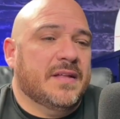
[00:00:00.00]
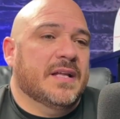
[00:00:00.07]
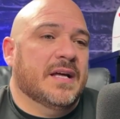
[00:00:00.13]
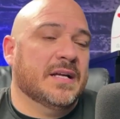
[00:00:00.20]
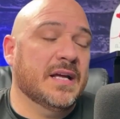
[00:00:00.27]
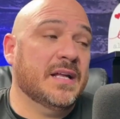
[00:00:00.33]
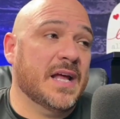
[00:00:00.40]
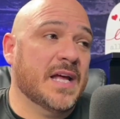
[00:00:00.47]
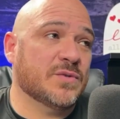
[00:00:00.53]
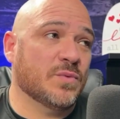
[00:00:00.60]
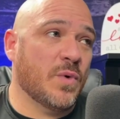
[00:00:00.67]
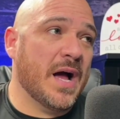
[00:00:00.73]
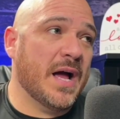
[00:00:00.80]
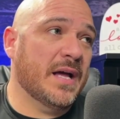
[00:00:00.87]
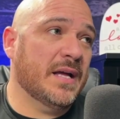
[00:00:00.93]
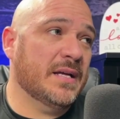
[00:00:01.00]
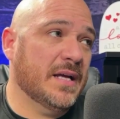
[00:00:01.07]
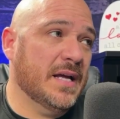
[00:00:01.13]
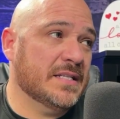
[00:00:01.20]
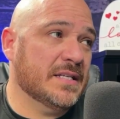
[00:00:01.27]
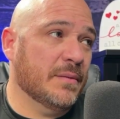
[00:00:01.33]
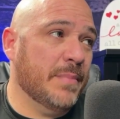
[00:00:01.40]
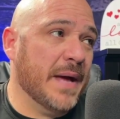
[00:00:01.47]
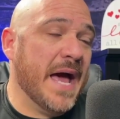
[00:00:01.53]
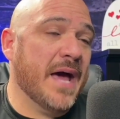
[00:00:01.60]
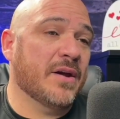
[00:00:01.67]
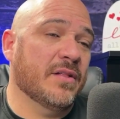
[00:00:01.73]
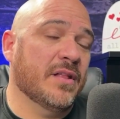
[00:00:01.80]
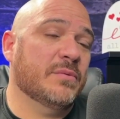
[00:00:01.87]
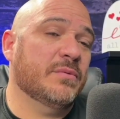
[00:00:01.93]
that's why it's a
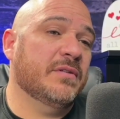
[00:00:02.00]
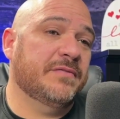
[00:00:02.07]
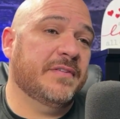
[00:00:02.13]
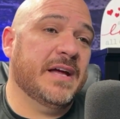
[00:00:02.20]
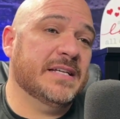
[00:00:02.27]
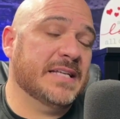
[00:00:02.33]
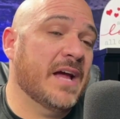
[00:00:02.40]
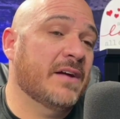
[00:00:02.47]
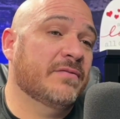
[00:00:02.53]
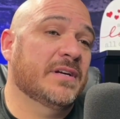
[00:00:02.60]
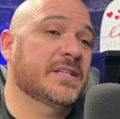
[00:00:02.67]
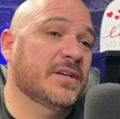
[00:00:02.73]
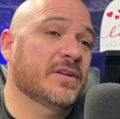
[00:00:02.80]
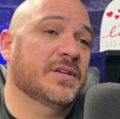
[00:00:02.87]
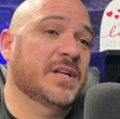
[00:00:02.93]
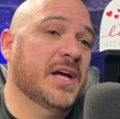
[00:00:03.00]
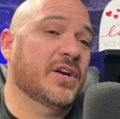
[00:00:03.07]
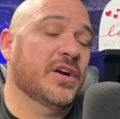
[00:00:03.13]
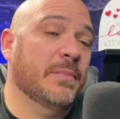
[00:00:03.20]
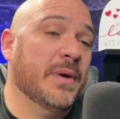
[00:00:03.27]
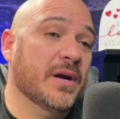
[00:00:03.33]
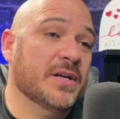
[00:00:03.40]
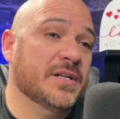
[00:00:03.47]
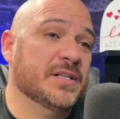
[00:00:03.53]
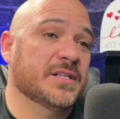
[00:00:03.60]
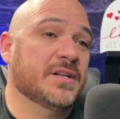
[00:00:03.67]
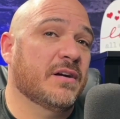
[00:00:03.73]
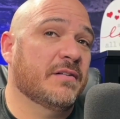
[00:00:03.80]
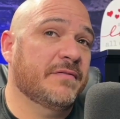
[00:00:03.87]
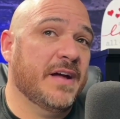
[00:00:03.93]
battle that we face every single day in our marriages
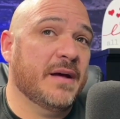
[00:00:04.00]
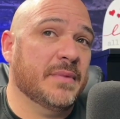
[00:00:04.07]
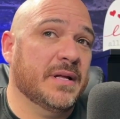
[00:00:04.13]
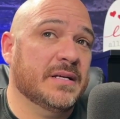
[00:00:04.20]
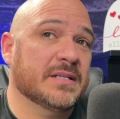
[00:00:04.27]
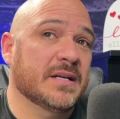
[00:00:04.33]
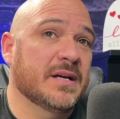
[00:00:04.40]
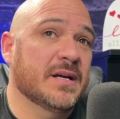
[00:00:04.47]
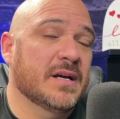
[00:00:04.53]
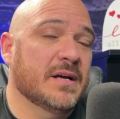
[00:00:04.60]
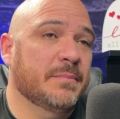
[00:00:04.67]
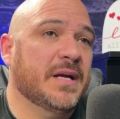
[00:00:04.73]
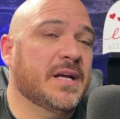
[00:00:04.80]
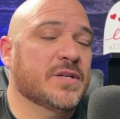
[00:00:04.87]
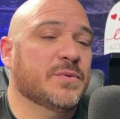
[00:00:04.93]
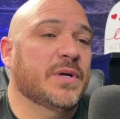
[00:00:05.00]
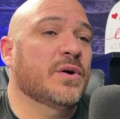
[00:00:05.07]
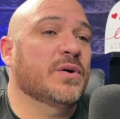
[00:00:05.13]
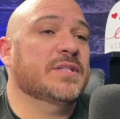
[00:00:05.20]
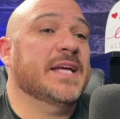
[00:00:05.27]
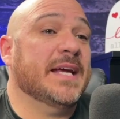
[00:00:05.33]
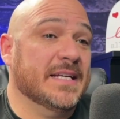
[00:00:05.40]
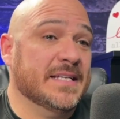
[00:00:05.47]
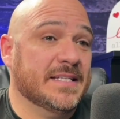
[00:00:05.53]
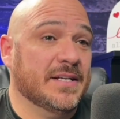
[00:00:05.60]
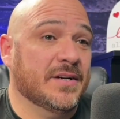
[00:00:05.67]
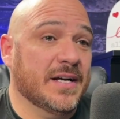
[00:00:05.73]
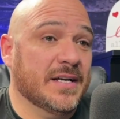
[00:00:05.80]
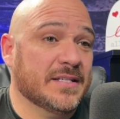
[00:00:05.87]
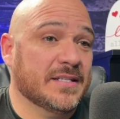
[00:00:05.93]
and our families because we don't take it
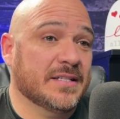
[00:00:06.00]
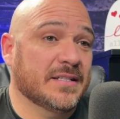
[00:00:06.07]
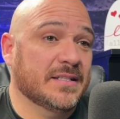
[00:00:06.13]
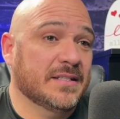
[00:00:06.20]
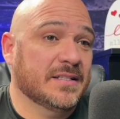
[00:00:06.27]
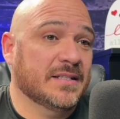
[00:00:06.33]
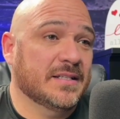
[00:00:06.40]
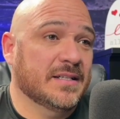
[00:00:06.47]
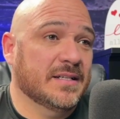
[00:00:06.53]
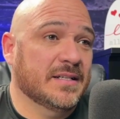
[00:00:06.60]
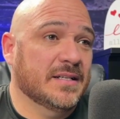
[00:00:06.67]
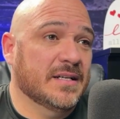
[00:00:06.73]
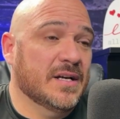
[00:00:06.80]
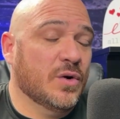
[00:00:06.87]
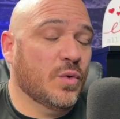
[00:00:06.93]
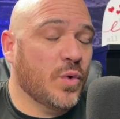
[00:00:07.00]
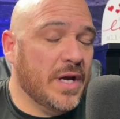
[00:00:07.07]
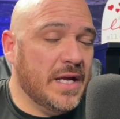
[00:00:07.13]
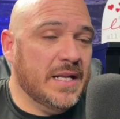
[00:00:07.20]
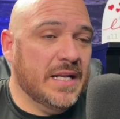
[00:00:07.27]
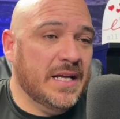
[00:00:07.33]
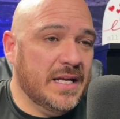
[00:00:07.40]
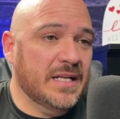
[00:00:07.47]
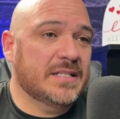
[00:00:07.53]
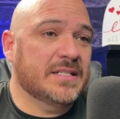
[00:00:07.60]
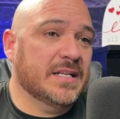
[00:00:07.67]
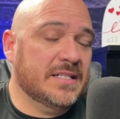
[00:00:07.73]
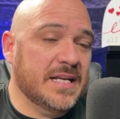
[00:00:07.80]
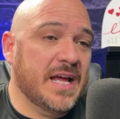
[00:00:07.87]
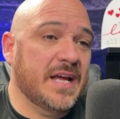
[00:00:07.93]
serious. We need to
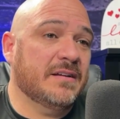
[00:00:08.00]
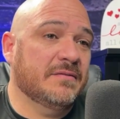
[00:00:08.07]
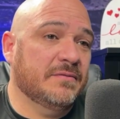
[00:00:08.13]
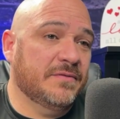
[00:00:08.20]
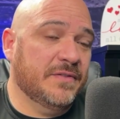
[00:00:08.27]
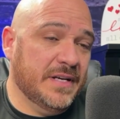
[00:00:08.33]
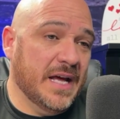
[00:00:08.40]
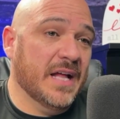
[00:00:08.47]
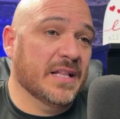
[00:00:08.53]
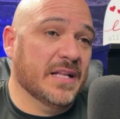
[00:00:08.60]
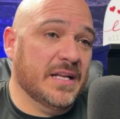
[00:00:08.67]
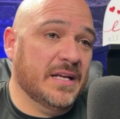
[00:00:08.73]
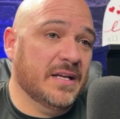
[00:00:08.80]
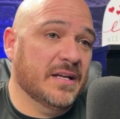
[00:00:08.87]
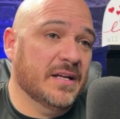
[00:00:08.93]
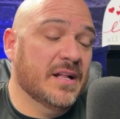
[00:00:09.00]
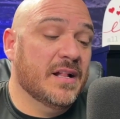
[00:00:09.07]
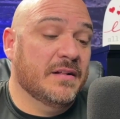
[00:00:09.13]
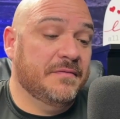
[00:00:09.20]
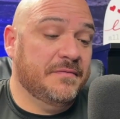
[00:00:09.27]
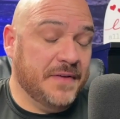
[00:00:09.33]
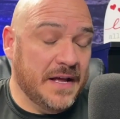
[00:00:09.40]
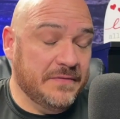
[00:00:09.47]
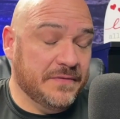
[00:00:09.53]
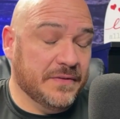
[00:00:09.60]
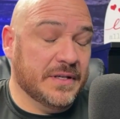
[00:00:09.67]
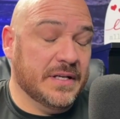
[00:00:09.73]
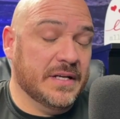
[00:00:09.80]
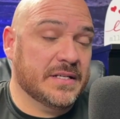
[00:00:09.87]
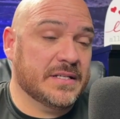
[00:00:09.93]
take fidelity,
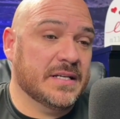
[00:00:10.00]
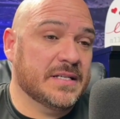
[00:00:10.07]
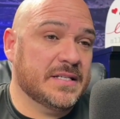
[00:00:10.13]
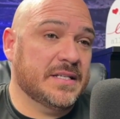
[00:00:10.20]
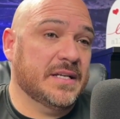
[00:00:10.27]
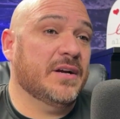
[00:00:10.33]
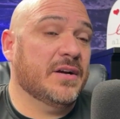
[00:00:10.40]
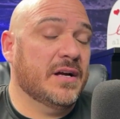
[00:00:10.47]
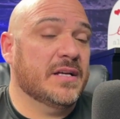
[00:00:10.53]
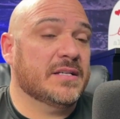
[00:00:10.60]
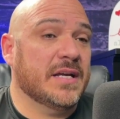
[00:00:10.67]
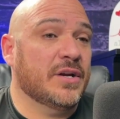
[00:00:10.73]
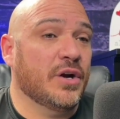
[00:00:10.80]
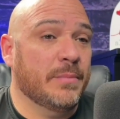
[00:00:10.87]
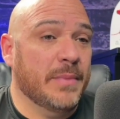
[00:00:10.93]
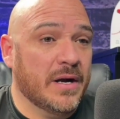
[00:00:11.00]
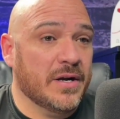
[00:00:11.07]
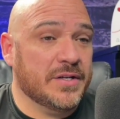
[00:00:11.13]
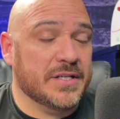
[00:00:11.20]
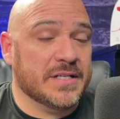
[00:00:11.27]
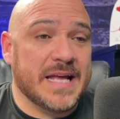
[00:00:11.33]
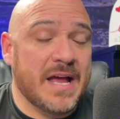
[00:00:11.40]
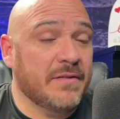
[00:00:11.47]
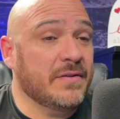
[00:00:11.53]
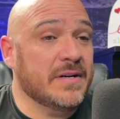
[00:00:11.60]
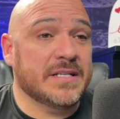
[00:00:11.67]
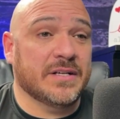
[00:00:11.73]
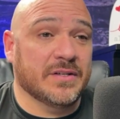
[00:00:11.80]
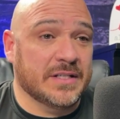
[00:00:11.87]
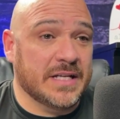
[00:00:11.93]
faithfulness serious in our marriages every
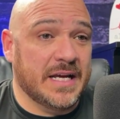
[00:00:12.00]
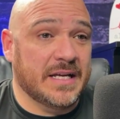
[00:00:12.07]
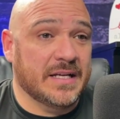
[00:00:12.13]
single day.